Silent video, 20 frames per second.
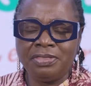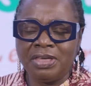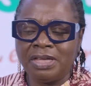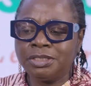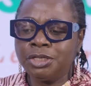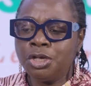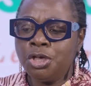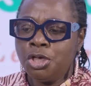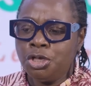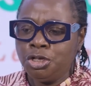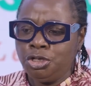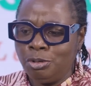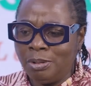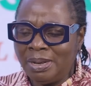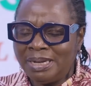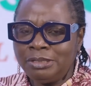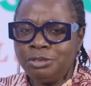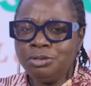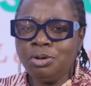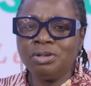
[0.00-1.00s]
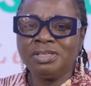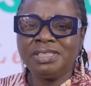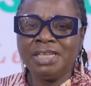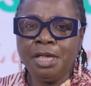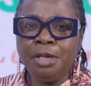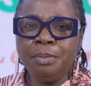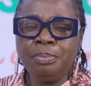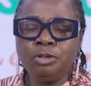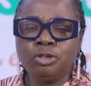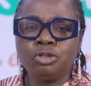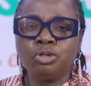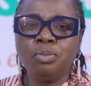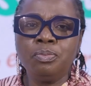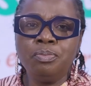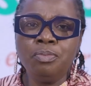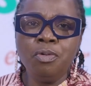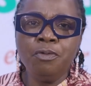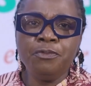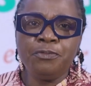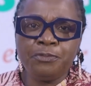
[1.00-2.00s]
that you are mm-hmm. not able to
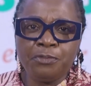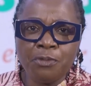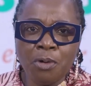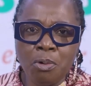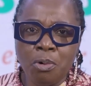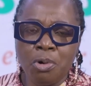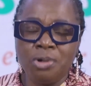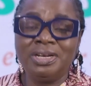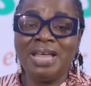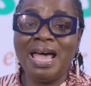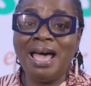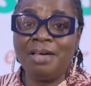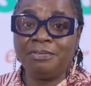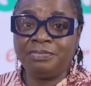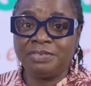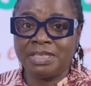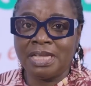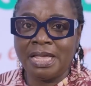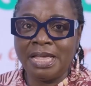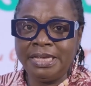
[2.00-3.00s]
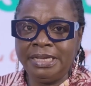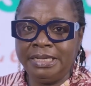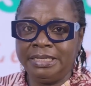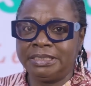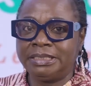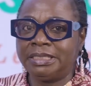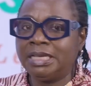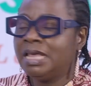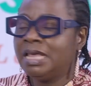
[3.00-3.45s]
move forward mm. after it.